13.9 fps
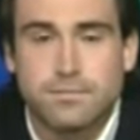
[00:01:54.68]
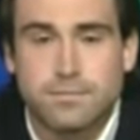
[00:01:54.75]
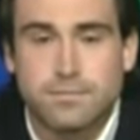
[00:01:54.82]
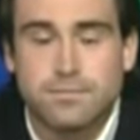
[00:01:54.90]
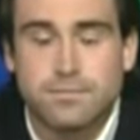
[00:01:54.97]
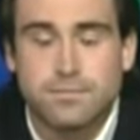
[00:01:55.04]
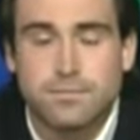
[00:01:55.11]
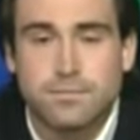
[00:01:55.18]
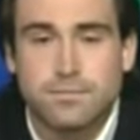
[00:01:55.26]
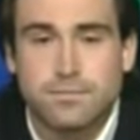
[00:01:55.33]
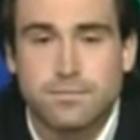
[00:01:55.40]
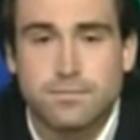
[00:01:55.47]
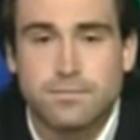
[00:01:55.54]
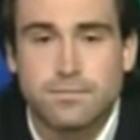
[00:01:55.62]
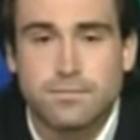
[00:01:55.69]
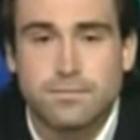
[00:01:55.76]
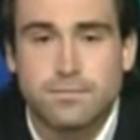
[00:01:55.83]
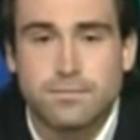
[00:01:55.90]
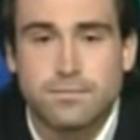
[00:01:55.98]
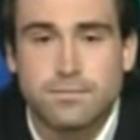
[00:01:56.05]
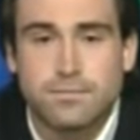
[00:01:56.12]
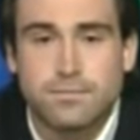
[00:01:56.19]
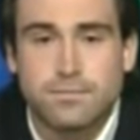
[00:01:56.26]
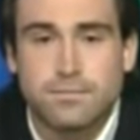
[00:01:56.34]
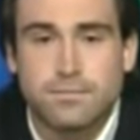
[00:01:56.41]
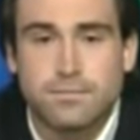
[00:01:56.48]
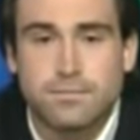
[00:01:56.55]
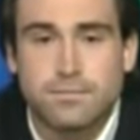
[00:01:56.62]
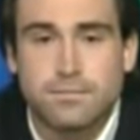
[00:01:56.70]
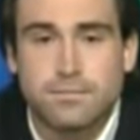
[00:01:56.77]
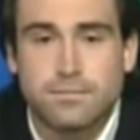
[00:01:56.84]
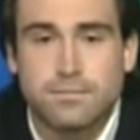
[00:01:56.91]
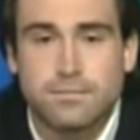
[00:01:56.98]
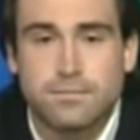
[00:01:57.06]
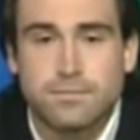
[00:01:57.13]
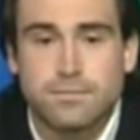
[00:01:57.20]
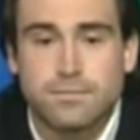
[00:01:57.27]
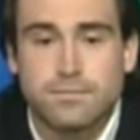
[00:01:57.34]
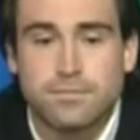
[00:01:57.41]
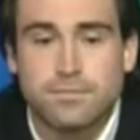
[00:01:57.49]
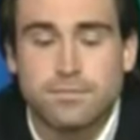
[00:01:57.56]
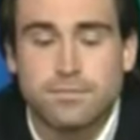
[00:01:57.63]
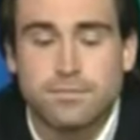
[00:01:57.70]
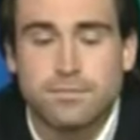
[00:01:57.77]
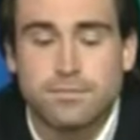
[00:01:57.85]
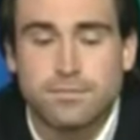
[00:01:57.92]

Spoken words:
The person shown says nothing.